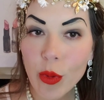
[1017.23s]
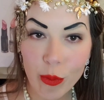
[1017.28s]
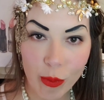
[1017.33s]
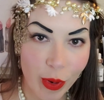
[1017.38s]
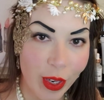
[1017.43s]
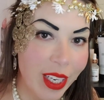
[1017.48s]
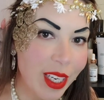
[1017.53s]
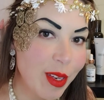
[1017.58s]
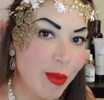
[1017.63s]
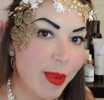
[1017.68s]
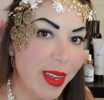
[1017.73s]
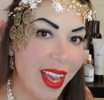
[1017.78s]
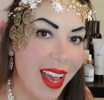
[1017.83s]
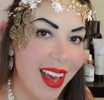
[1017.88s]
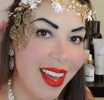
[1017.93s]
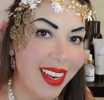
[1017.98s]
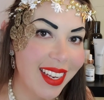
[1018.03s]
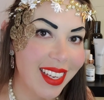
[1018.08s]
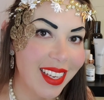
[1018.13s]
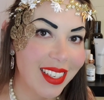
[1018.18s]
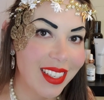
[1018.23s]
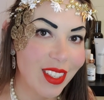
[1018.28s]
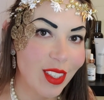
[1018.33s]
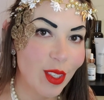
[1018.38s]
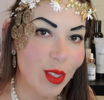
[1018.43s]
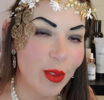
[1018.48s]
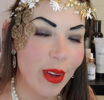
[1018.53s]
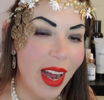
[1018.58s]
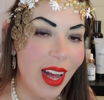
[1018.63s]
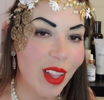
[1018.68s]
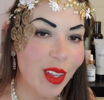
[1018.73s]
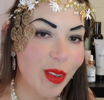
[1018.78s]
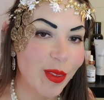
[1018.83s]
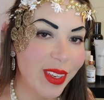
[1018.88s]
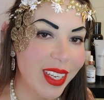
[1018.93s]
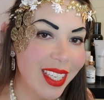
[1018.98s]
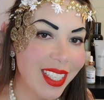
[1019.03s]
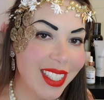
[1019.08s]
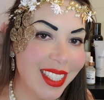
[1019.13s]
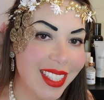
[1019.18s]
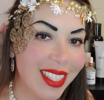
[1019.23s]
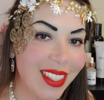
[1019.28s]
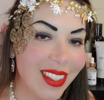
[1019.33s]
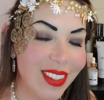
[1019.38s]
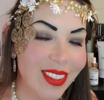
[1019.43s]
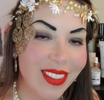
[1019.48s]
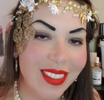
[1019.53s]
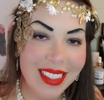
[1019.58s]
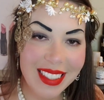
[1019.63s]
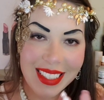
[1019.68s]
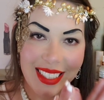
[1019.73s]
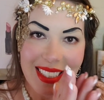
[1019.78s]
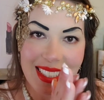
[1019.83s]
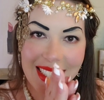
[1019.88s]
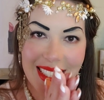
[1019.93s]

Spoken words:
We're going to be heading into Halloween soon.